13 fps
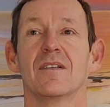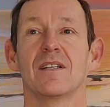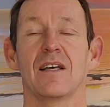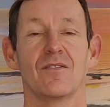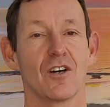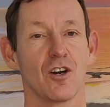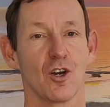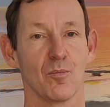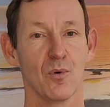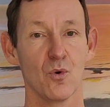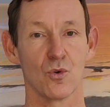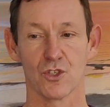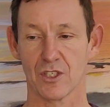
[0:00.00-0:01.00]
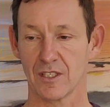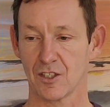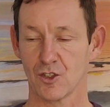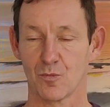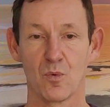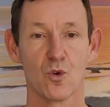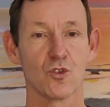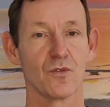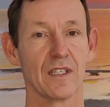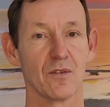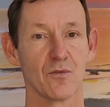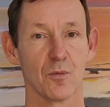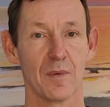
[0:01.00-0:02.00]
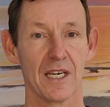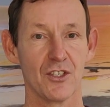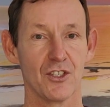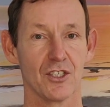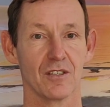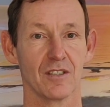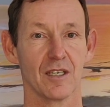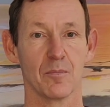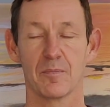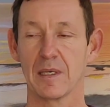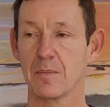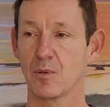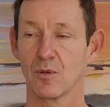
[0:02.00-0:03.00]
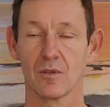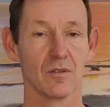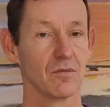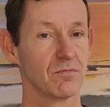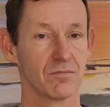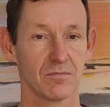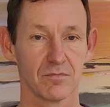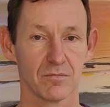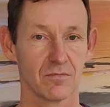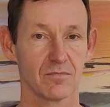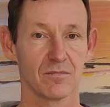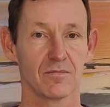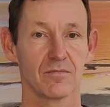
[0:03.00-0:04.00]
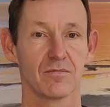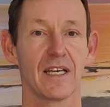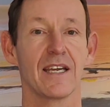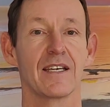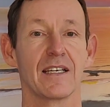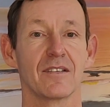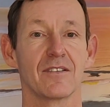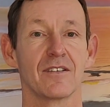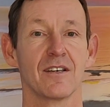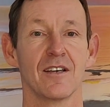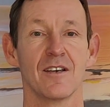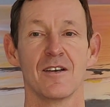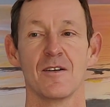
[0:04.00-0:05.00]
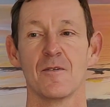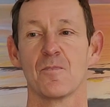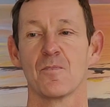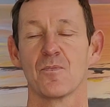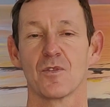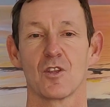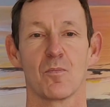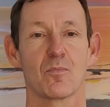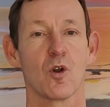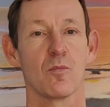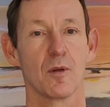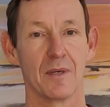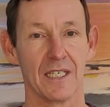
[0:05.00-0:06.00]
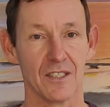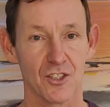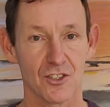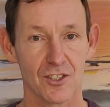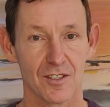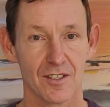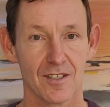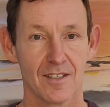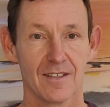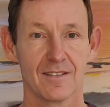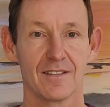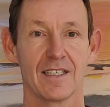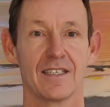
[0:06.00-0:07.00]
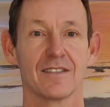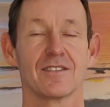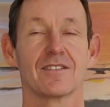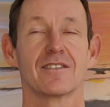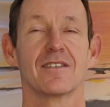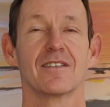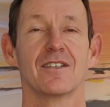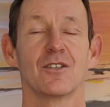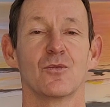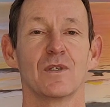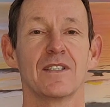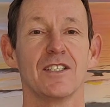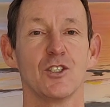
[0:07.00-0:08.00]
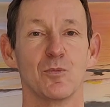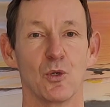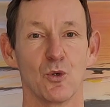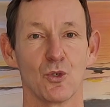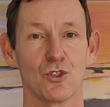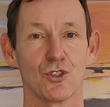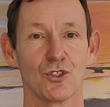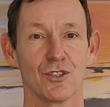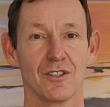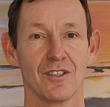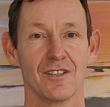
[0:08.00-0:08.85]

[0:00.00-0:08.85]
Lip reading: Then there are books, and there's books with information, and people take it. The problem is that with these books,